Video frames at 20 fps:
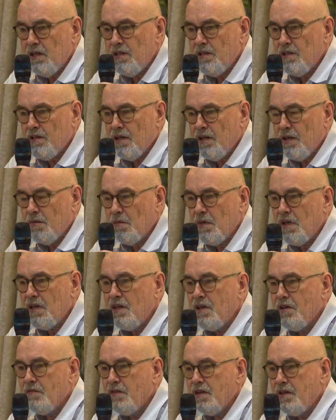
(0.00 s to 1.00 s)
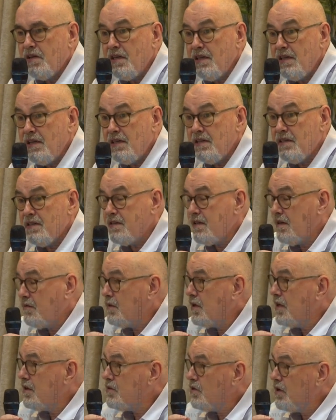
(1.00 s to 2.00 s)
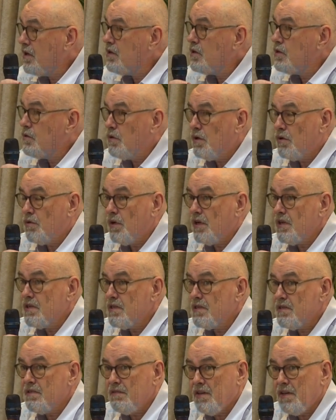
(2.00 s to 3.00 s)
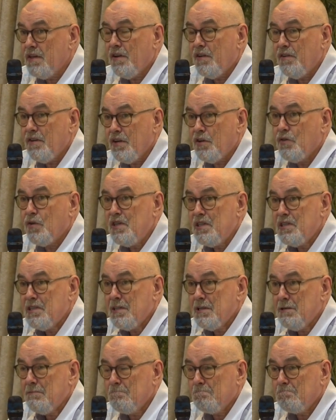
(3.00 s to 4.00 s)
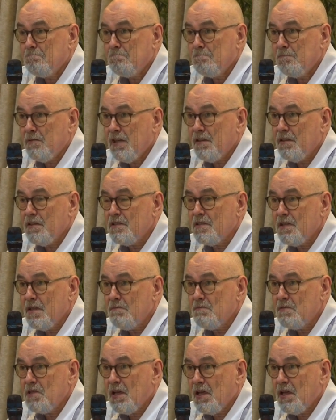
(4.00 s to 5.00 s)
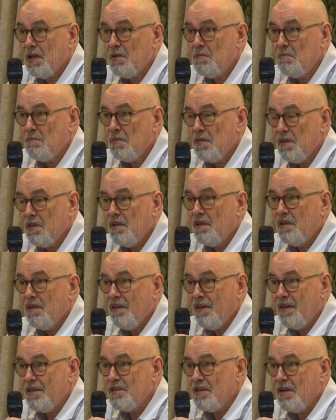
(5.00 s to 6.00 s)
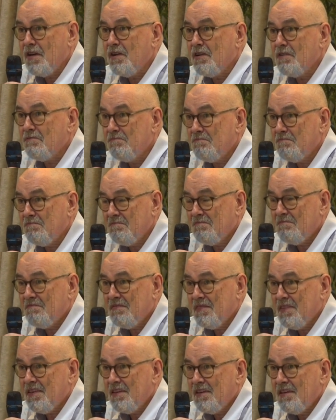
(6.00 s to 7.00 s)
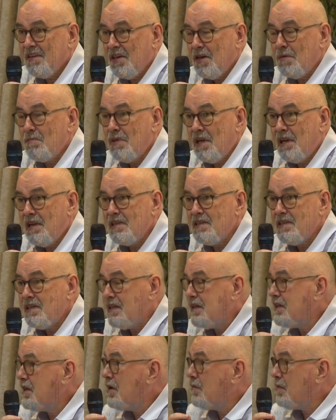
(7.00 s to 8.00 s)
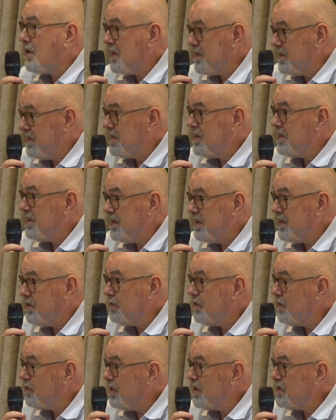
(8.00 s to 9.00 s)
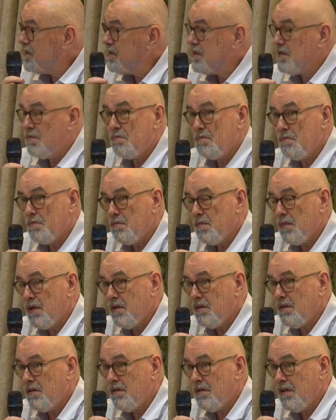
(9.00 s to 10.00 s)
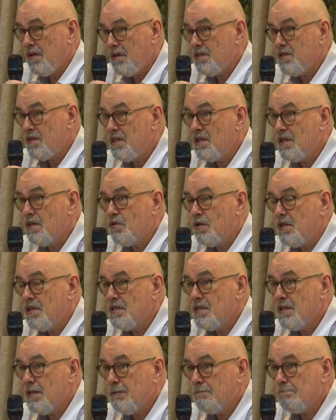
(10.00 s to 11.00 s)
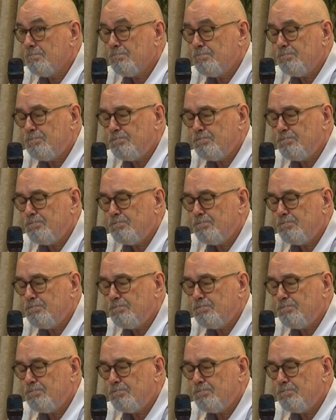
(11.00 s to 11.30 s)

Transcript: is that many of the needs that we are trying to address, they are increasing at the same time as our ability and capacity to address them is decreasing.